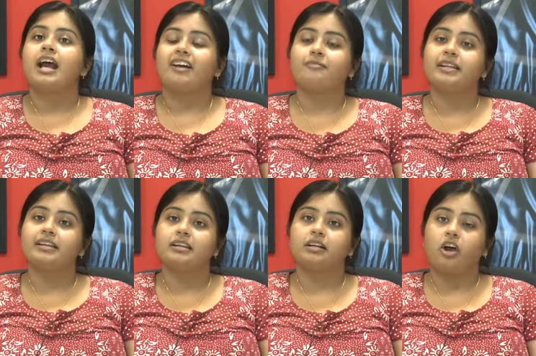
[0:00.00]
I've been
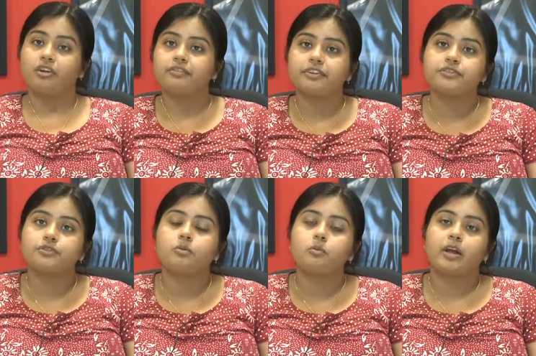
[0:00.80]
in a conference
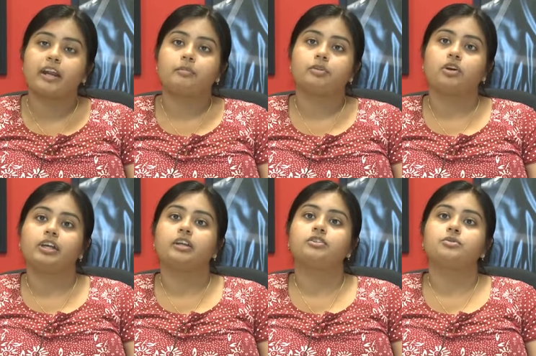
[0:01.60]
room where I'm
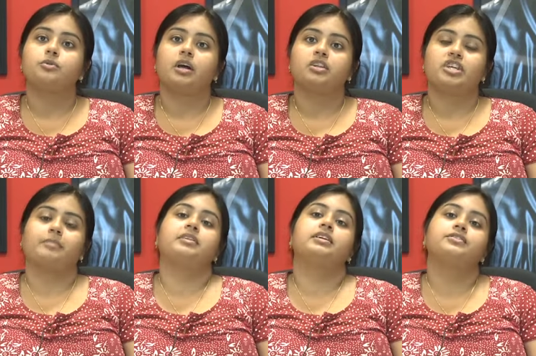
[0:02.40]
talking to a
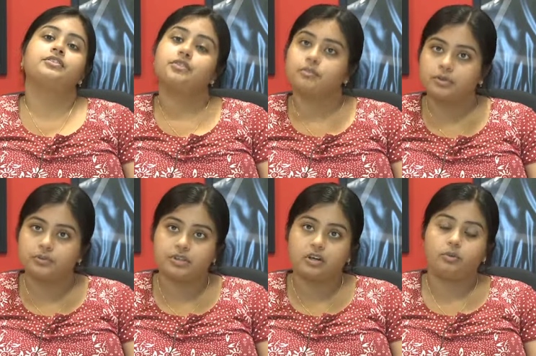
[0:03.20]
Japanese
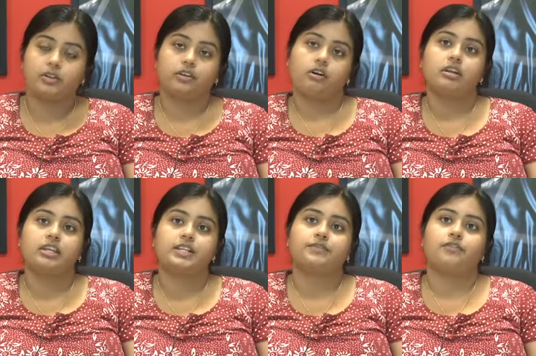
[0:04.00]
distributor with
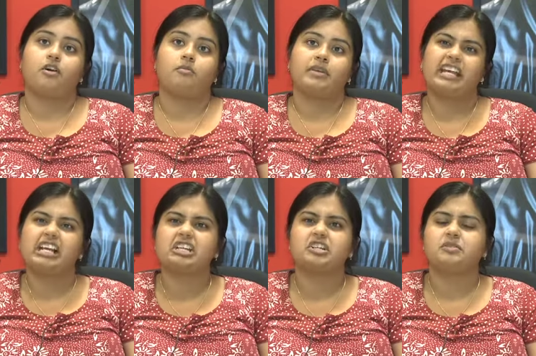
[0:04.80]
colleagues from
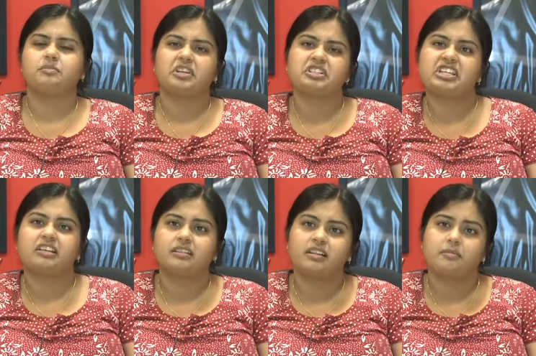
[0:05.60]
England,
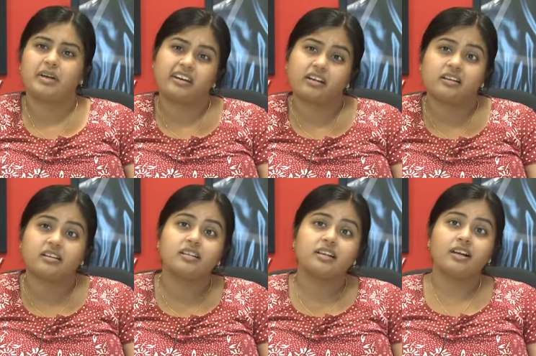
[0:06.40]
Brazil,
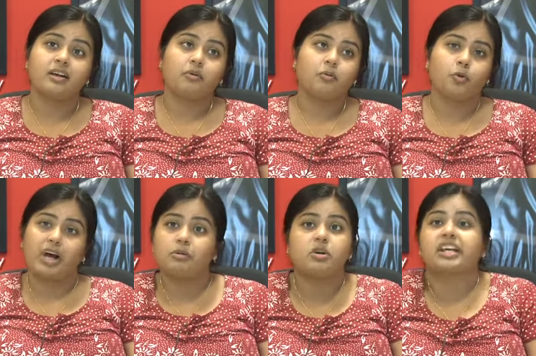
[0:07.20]
America,
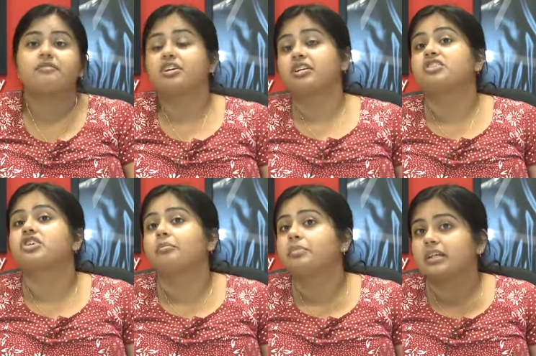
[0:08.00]
while working for a Dutch
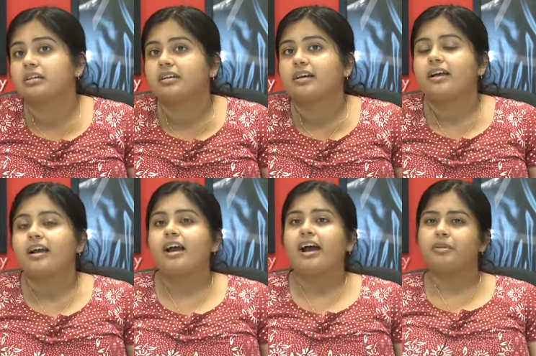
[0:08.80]
company.
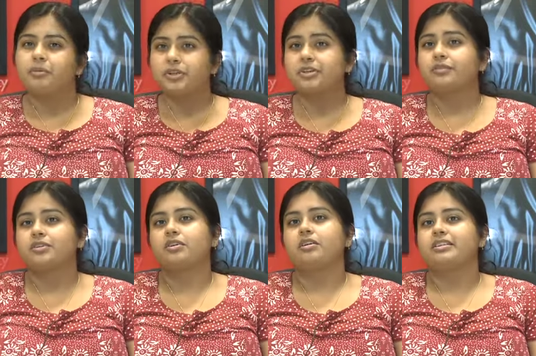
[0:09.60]
And the beauty of
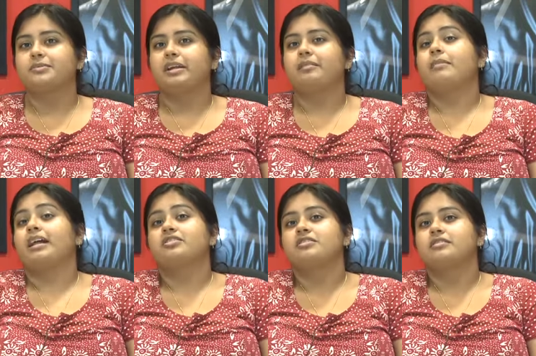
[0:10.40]
it all is Bain
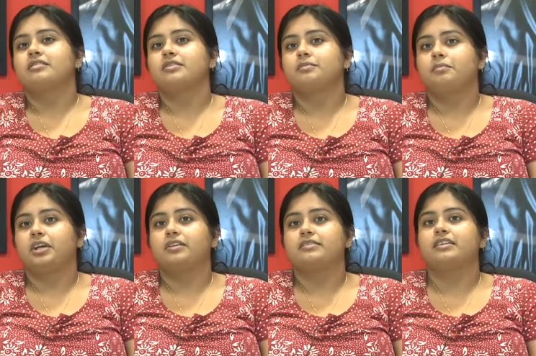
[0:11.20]
manages this
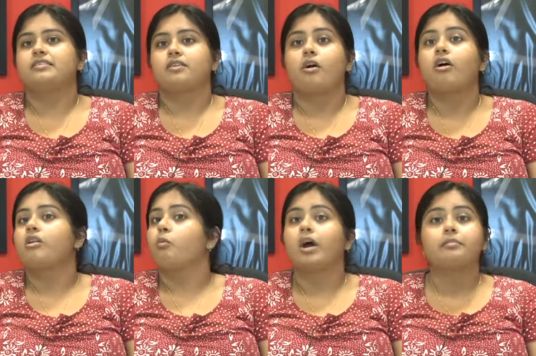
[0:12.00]
because it's
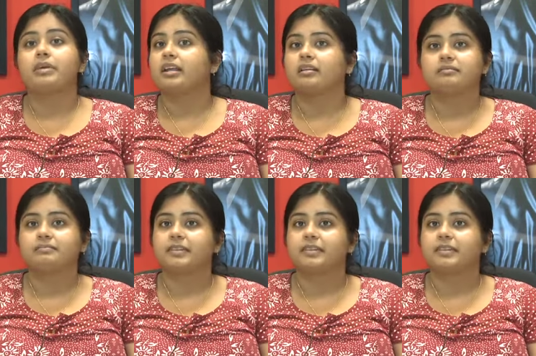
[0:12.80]
all one Bain.